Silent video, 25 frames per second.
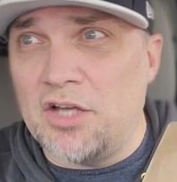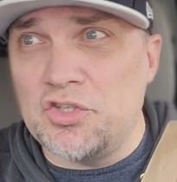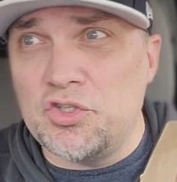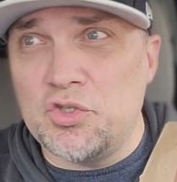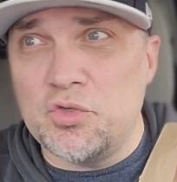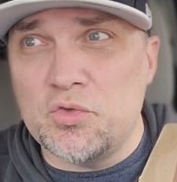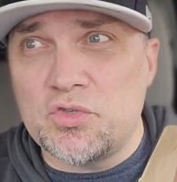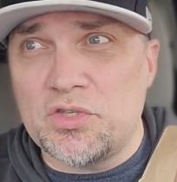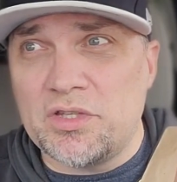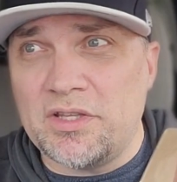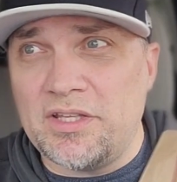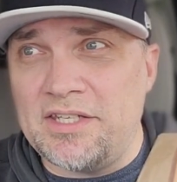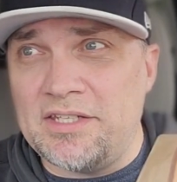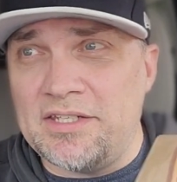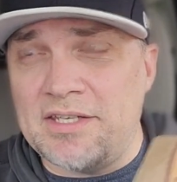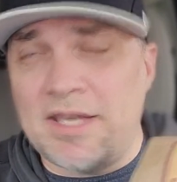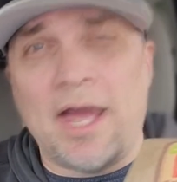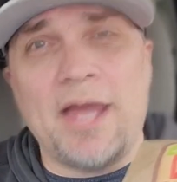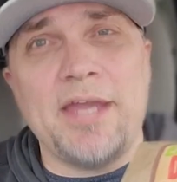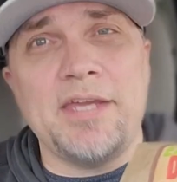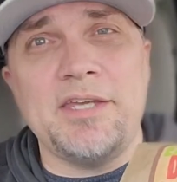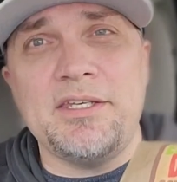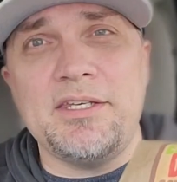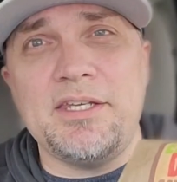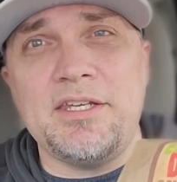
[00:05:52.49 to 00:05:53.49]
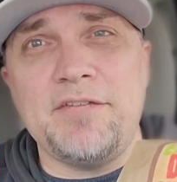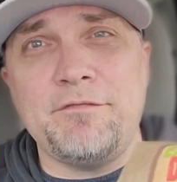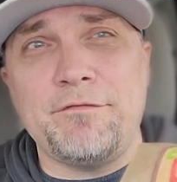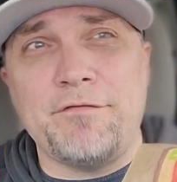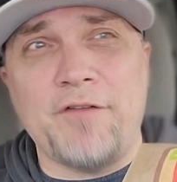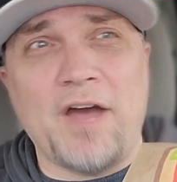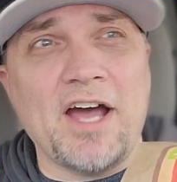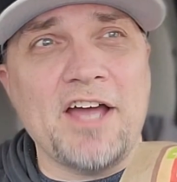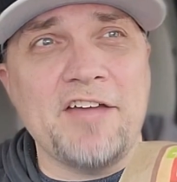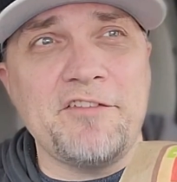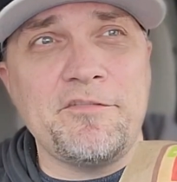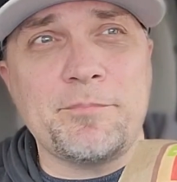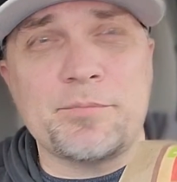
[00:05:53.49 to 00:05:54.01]
Usually
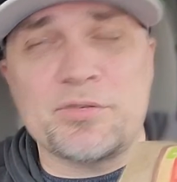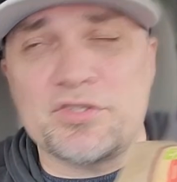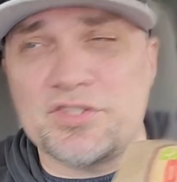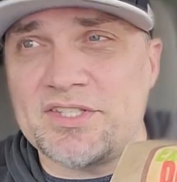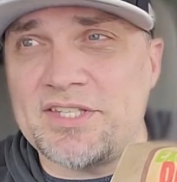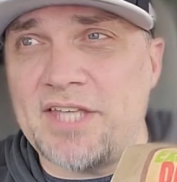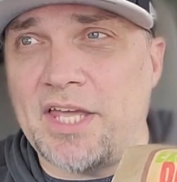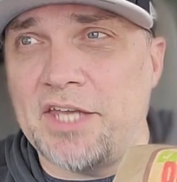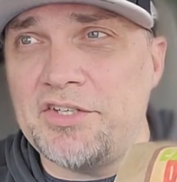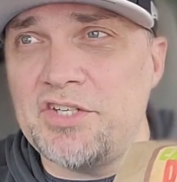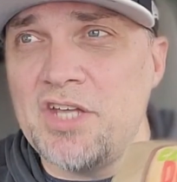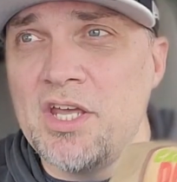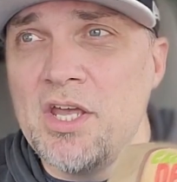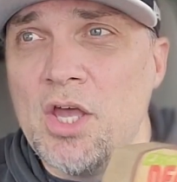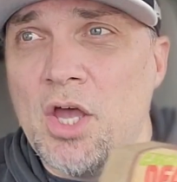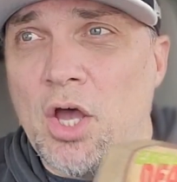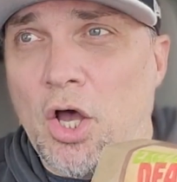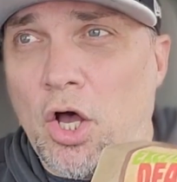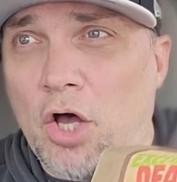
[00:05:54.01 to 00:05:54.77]
95%